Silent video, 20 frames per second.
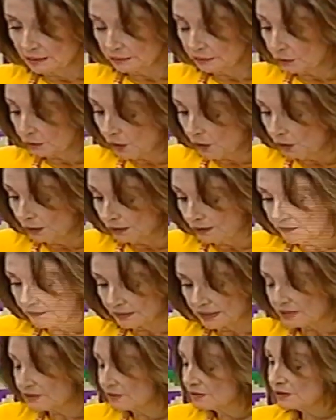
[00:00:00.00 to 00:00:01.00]
for all
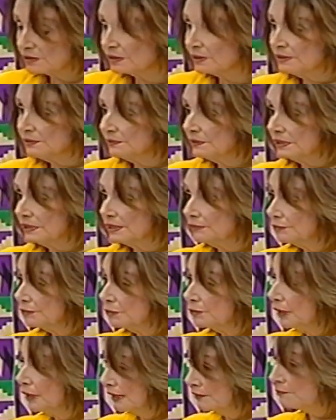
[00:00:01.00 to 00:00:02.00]
of us, even
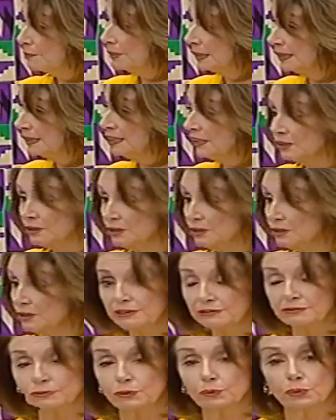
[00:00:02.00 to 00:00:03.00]
if you had been here
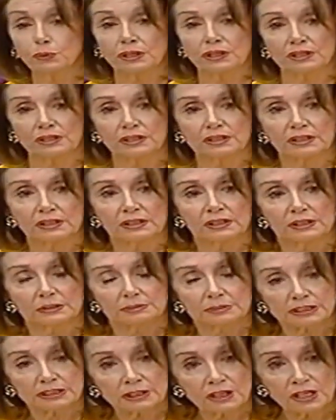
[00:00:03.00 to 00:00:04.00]
before,
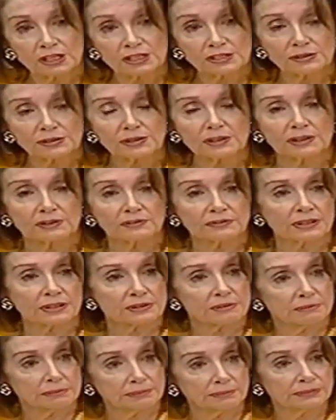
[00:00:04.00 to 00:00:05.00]
because of the